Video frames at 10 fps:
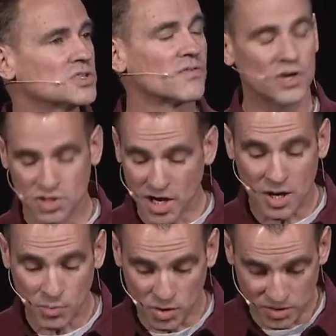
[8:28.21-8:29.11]
for a
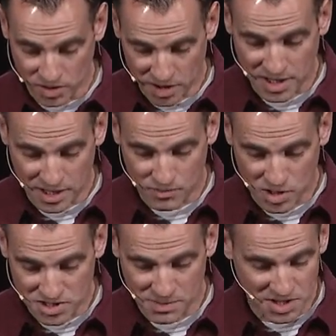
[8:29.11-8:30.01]
job will look at
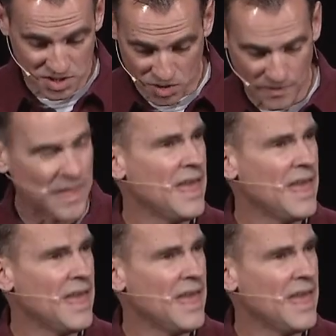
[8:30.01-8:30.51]
resumes and go,